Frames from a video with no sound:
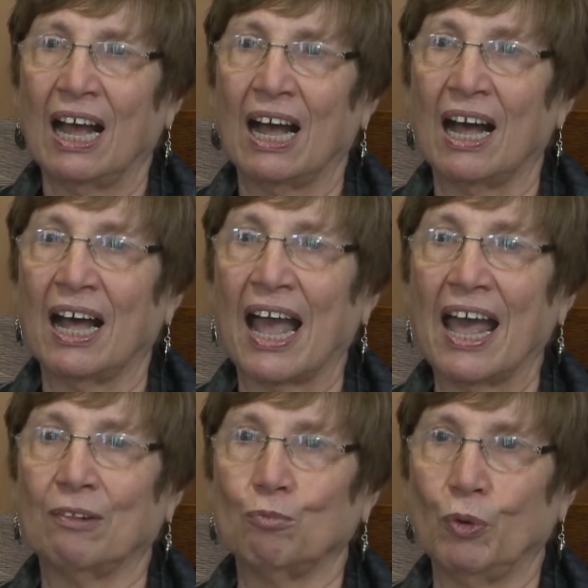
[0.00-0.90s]
Uh,
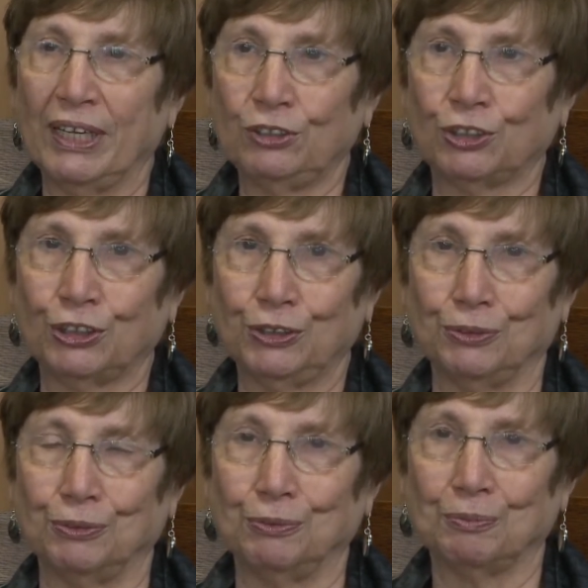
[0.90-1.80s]
and we
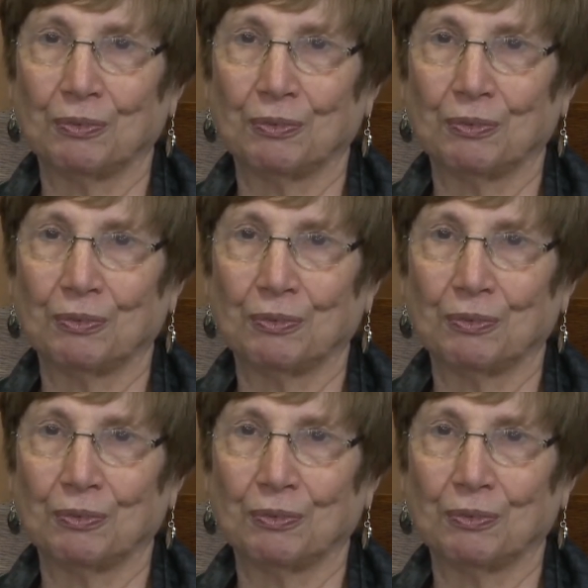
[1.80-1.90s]
too